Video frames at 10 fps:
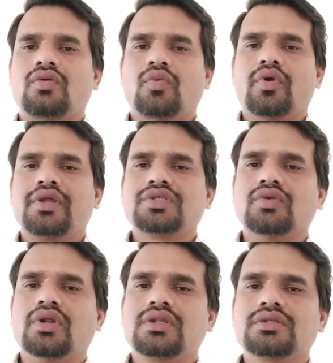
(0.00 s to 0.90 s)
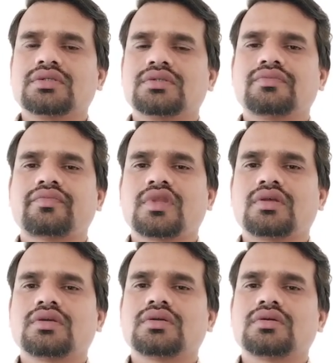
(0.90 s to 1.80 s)
Good morning, students.
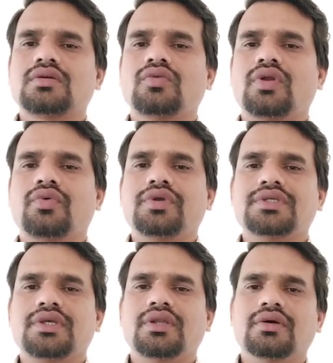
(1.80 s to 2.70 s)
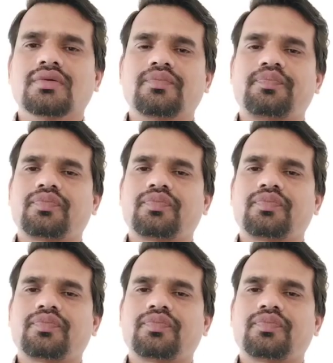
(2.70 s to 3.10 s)
Today we see the